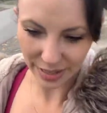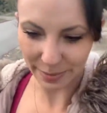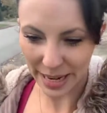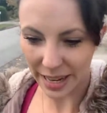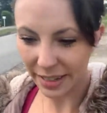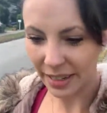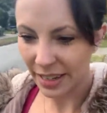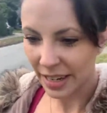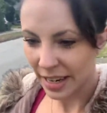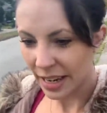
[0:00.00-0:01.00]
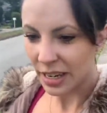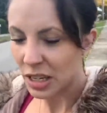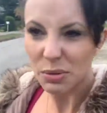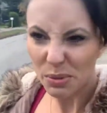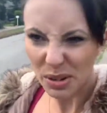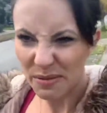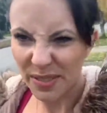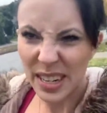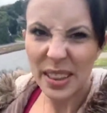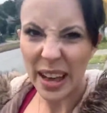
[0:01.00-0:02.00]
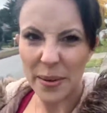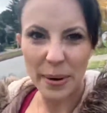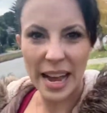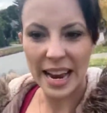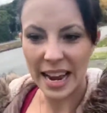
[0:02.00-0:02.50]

about, you wouldn't feel that way.